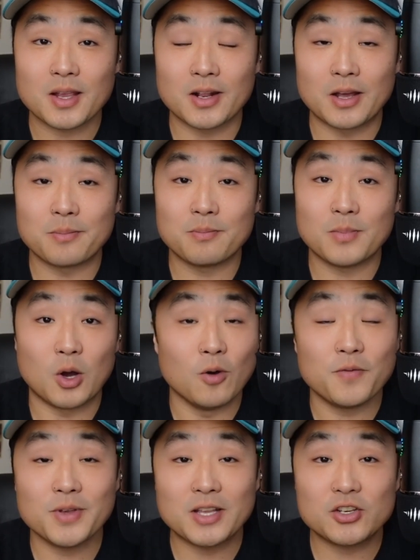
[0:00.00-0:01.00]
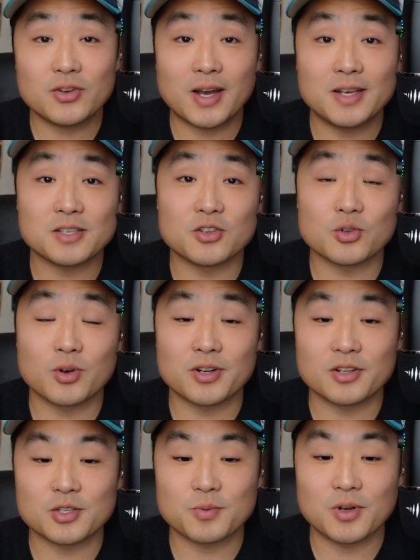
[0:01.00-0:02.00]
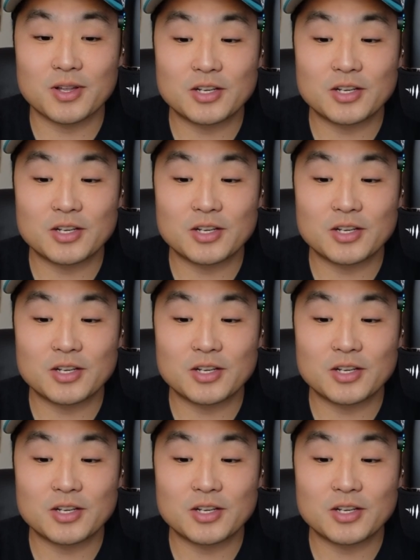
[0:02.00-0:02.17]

and I'm hopefully that you guys enjoyed it as well.